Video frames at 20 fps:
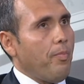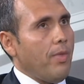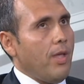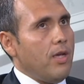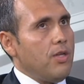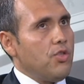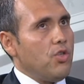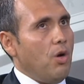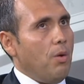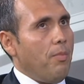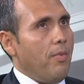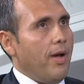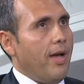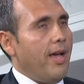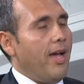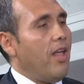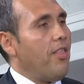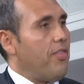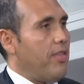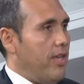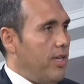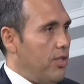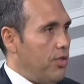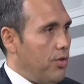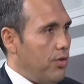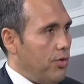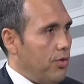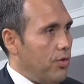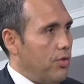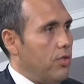some health
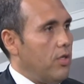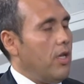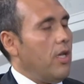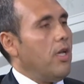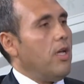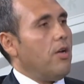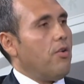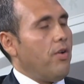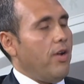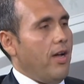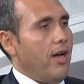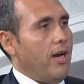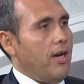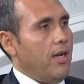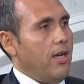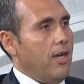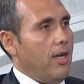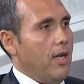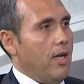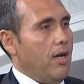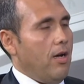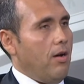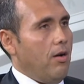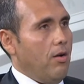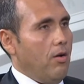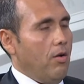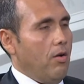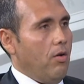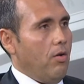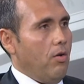issues regarding
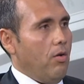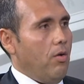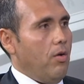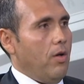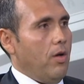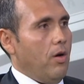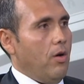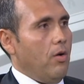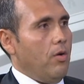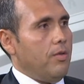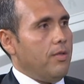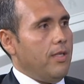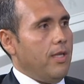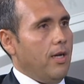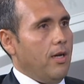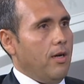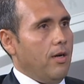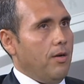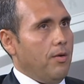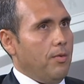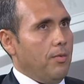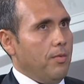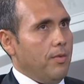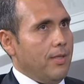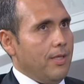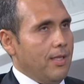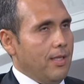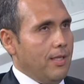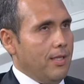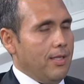the
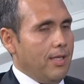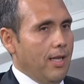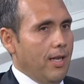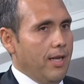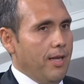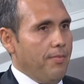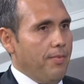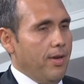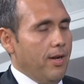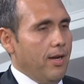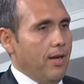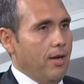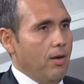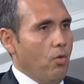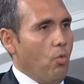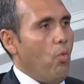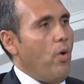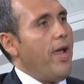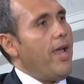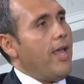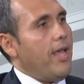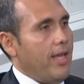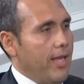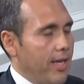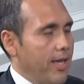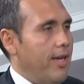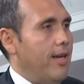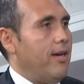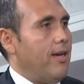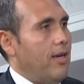living way
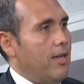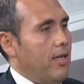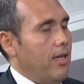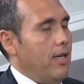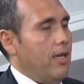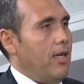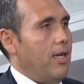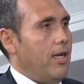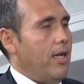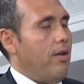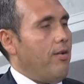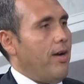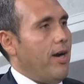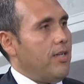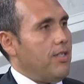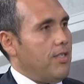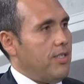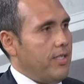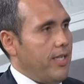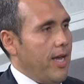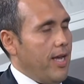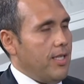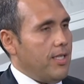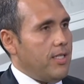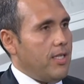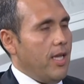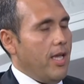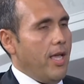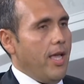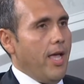here in the United
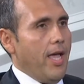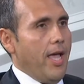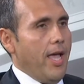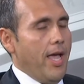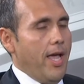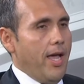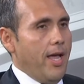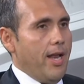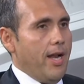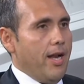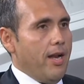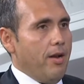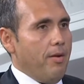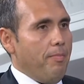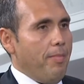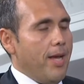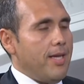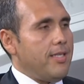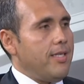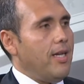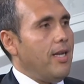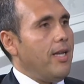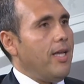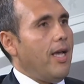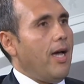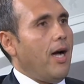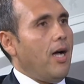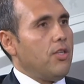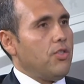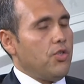States, and
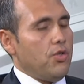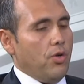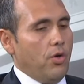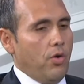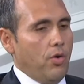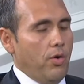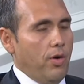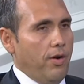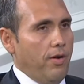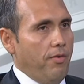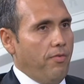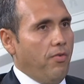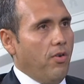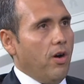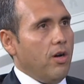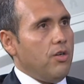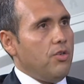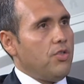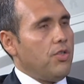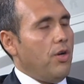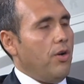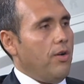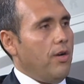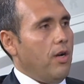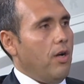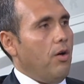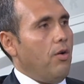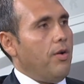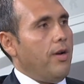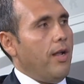basically also focus
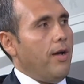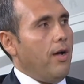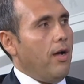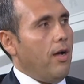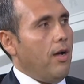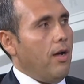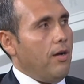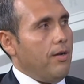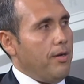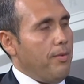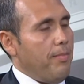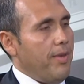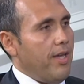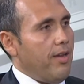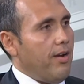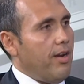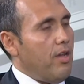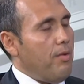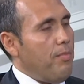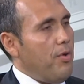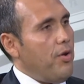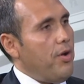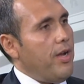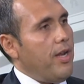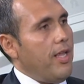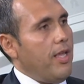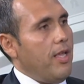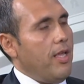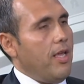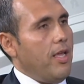on the migrant
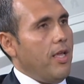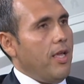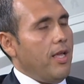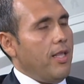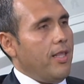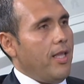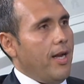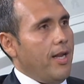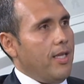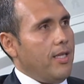community that